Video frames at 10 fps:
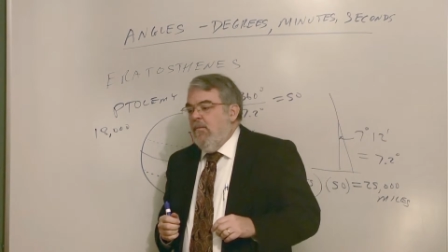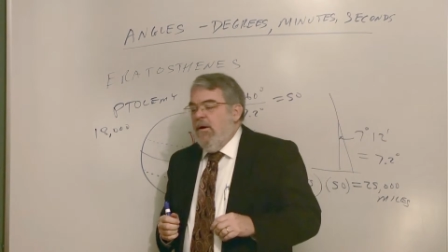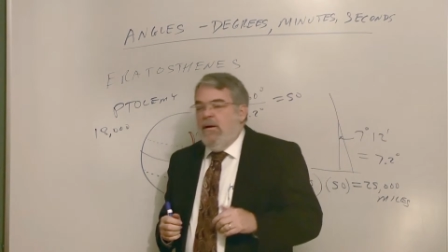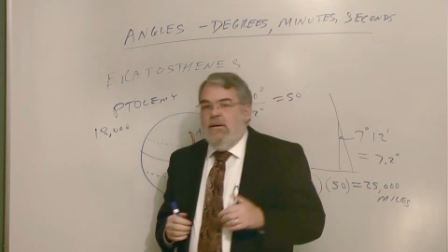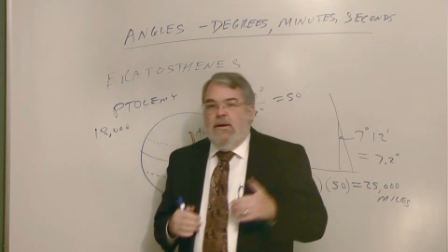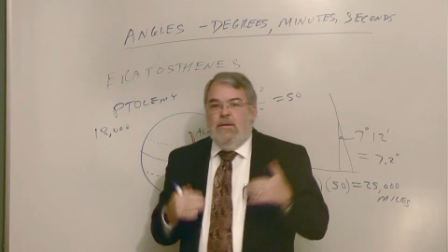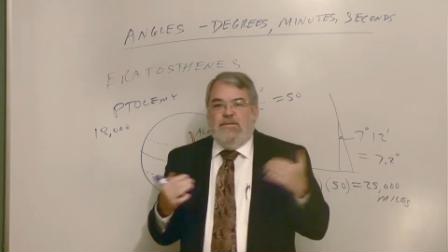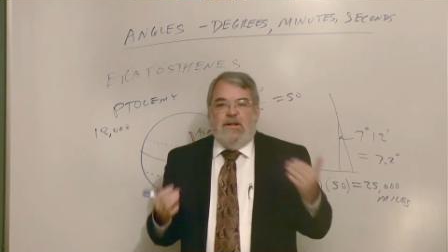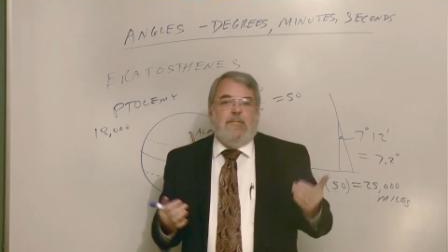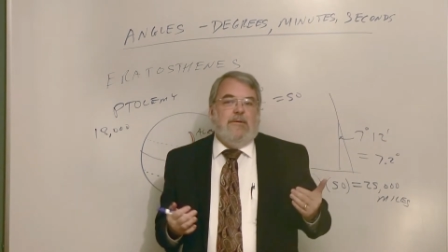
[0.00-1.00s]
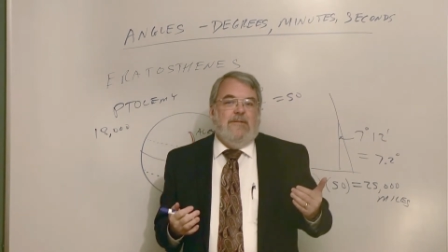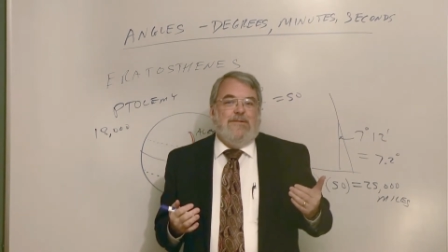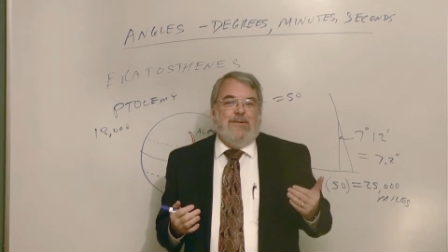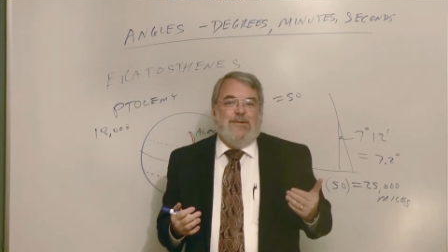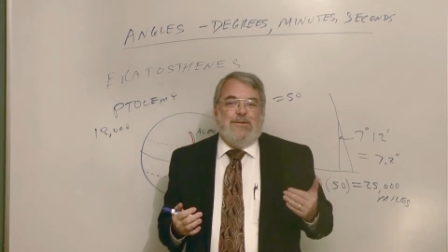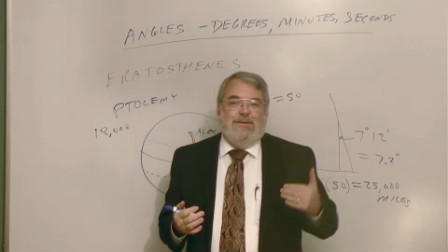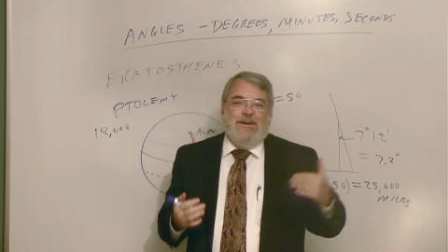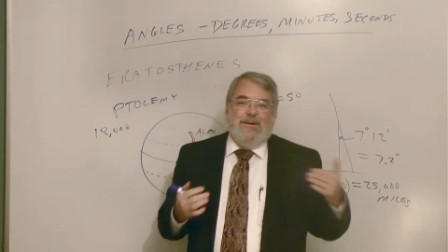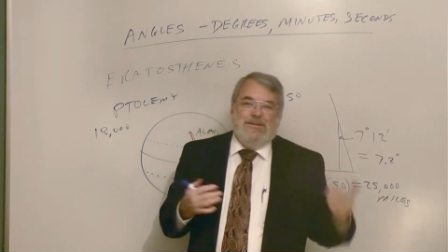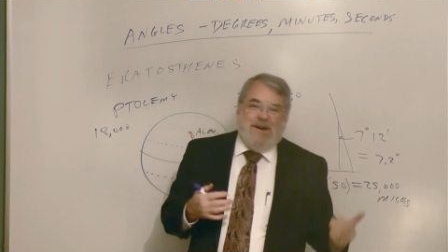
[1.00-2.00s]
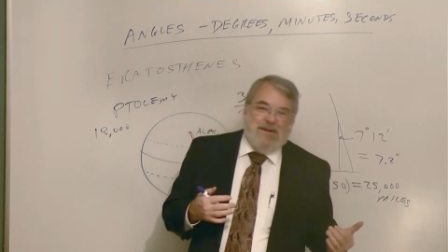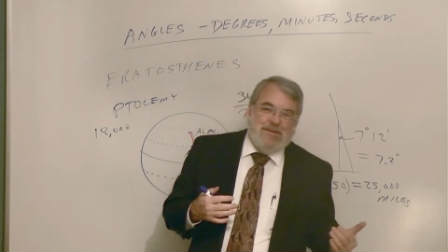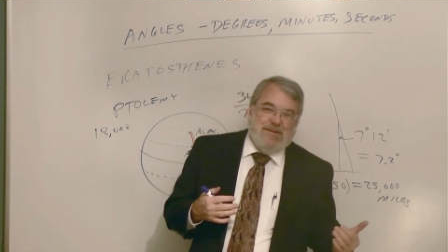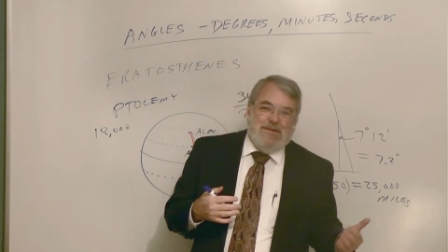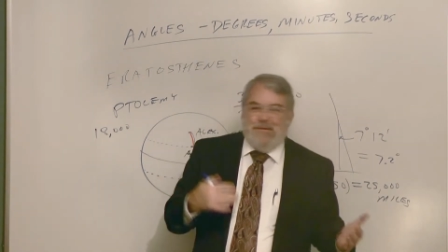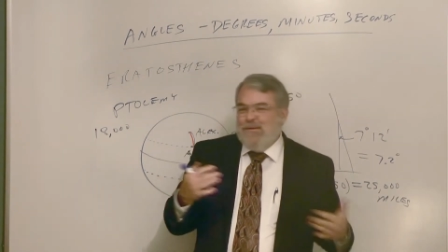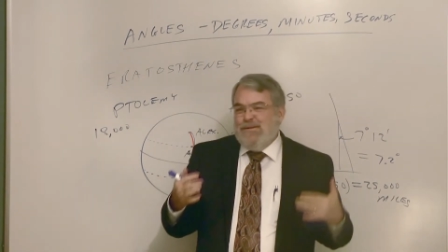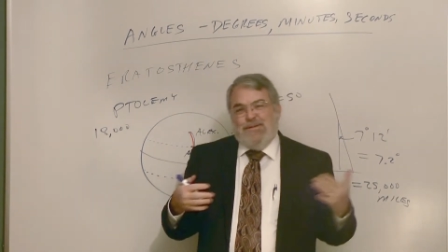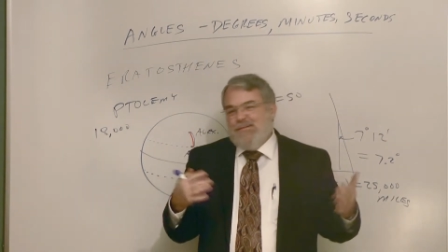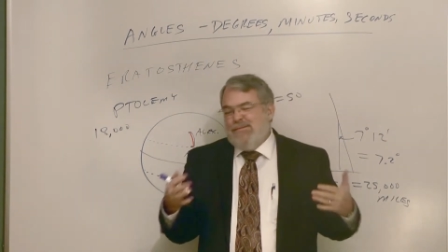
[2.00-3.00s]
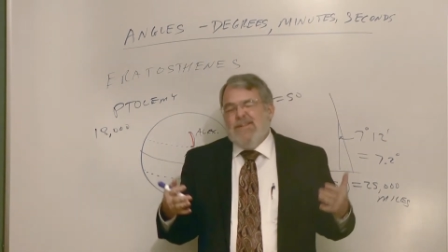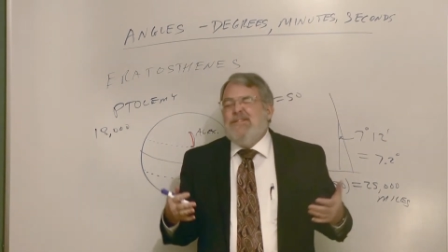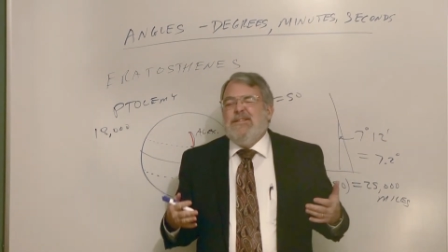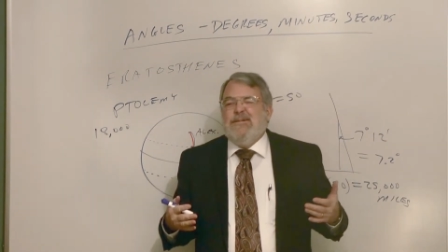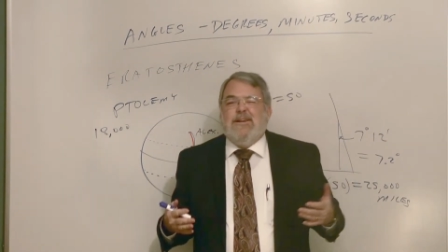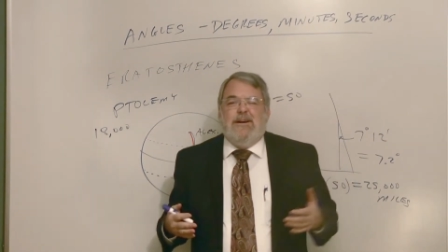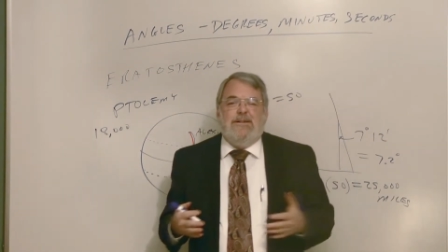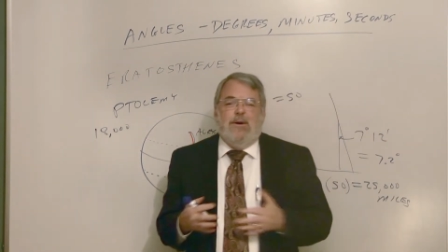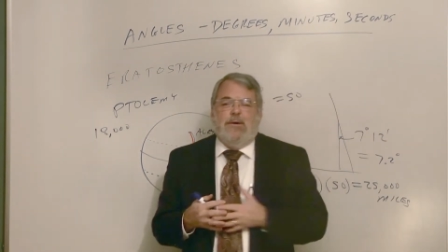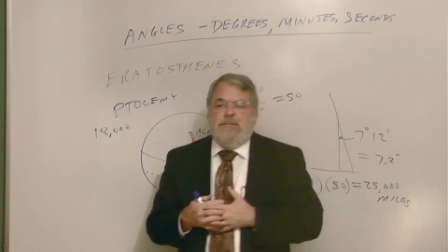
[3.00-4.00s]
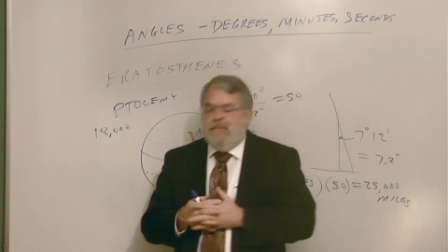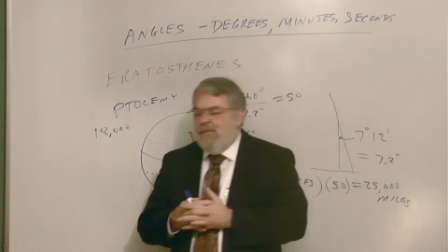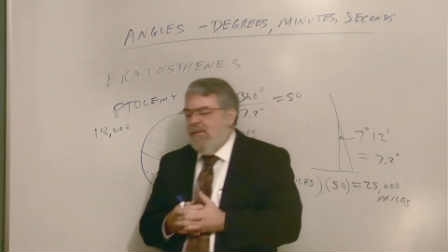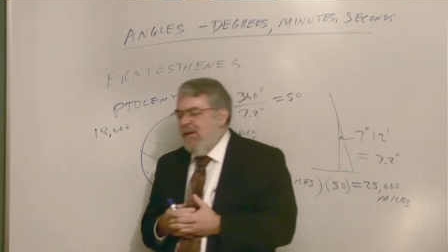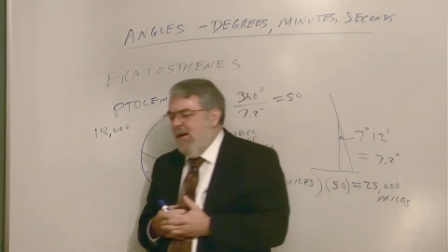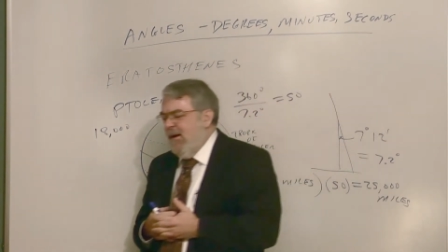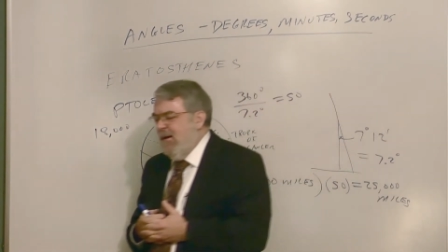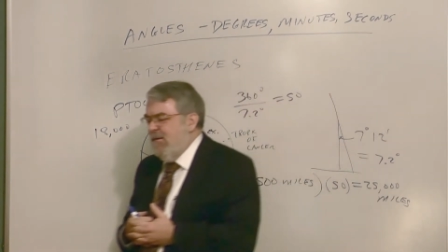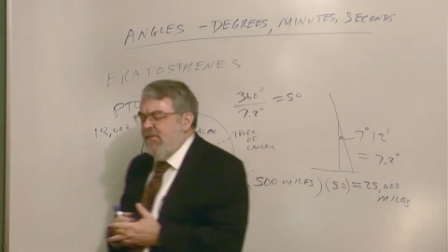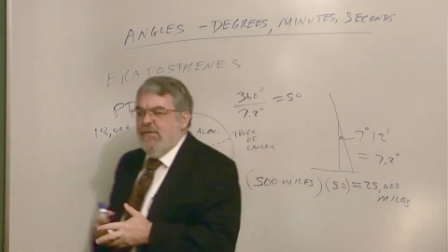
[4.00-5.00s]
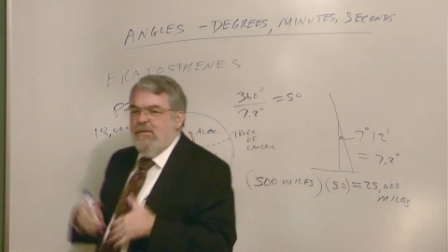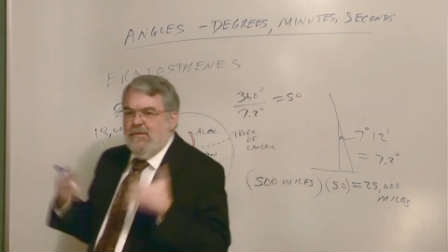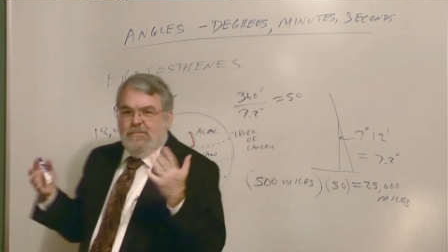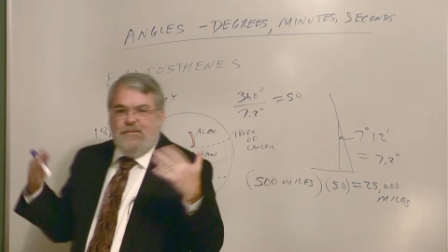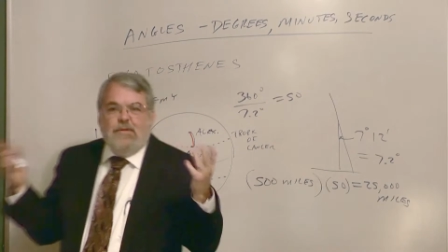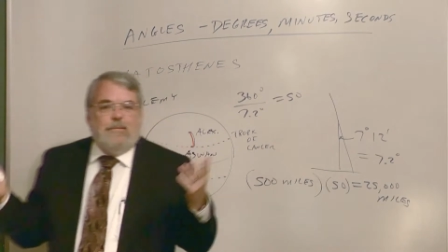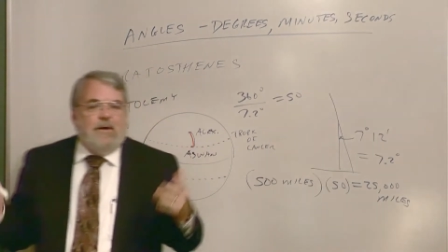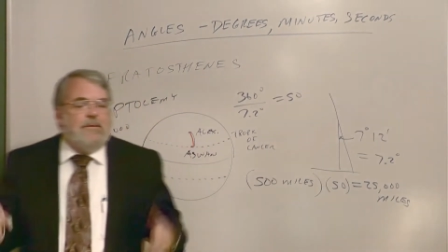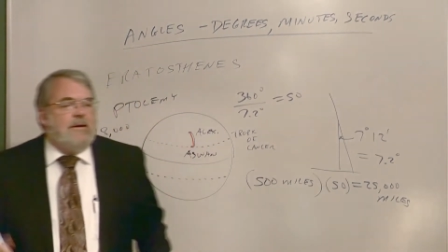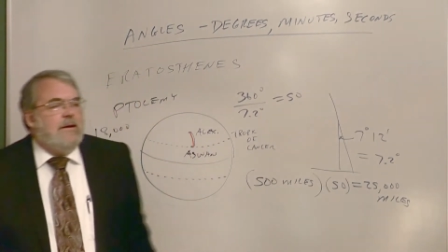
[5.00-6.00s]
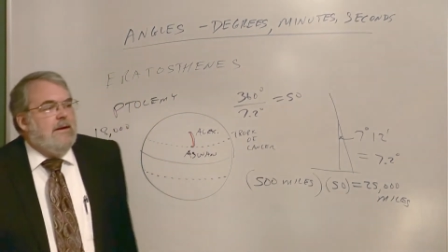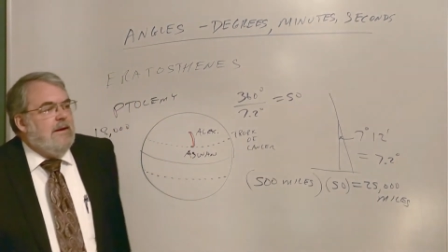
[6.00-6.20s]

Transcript: well, he was a lot more influential than Eratosthenes, who was relatively unknown and to the public.